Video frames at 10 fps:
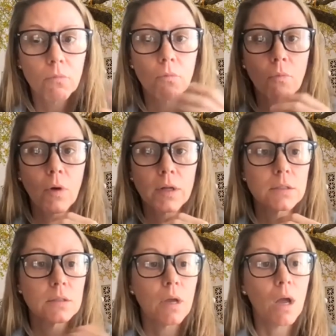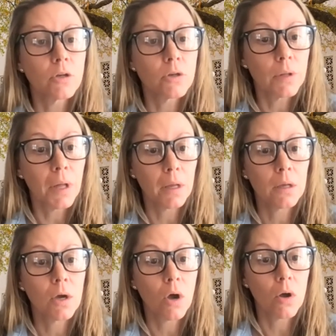what's the underlying
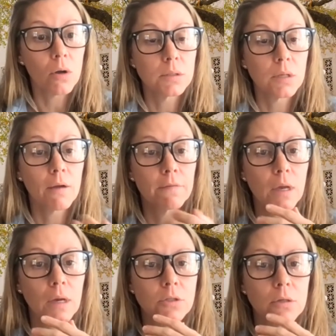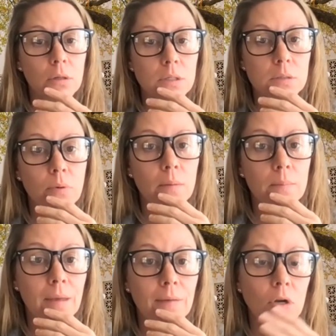cause of the externalizing problem
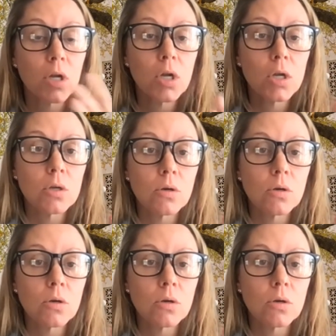behavior. You